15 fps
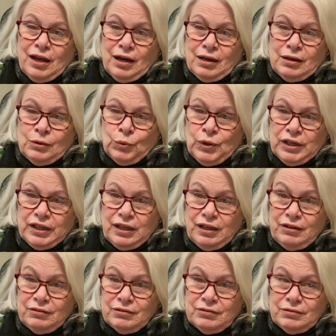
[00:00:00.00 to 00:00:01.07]

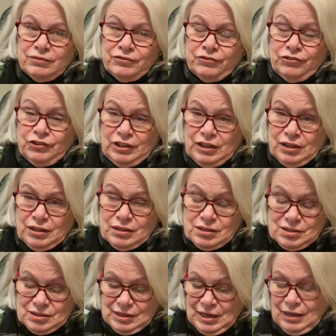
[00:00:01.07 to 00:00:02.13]
Joaquin
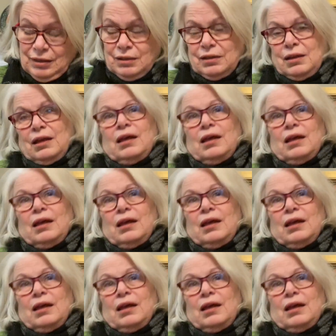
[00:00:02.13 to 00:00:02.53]
Phoenix. And